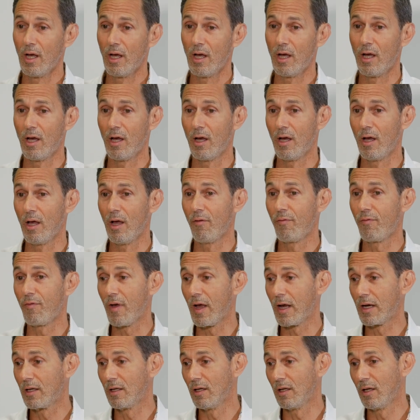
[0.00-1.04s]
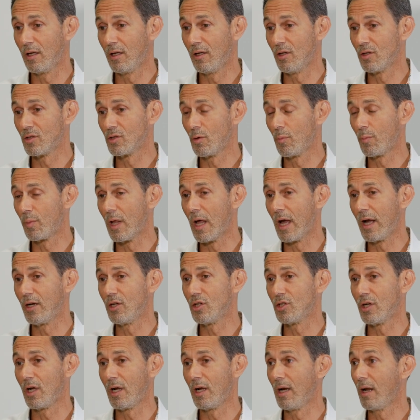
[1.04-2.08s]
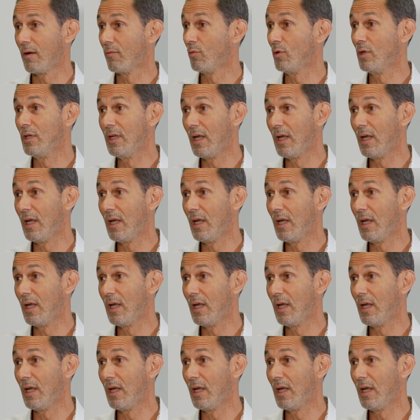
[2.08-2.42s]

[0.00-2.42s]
affect the supply chain every